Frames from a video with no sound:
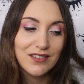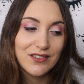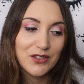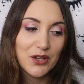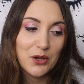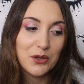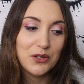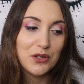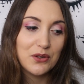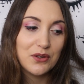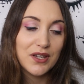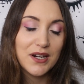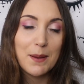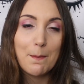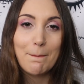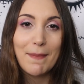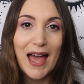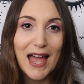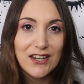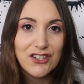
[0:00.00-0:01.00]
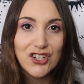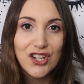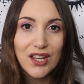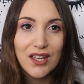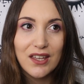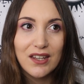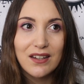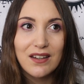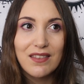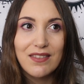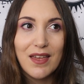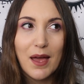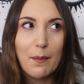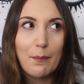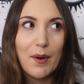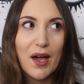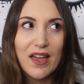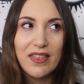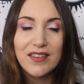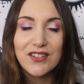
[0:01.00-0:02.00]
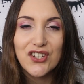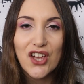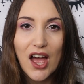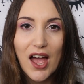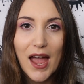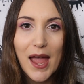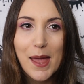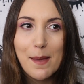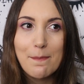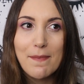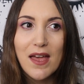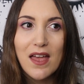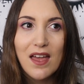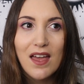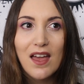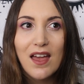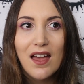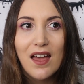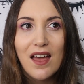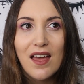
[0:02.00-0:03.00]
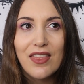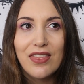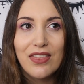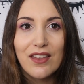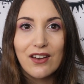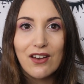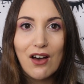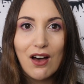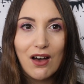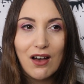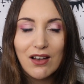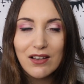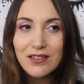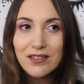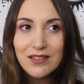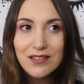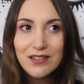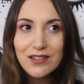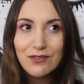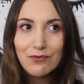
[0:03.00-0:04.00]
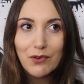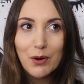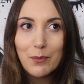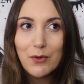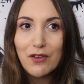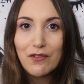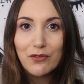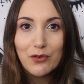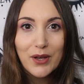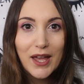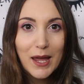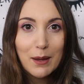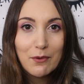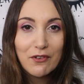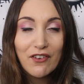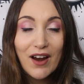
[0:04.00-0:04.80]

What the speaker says: So you can imagine that by the time the cast removal came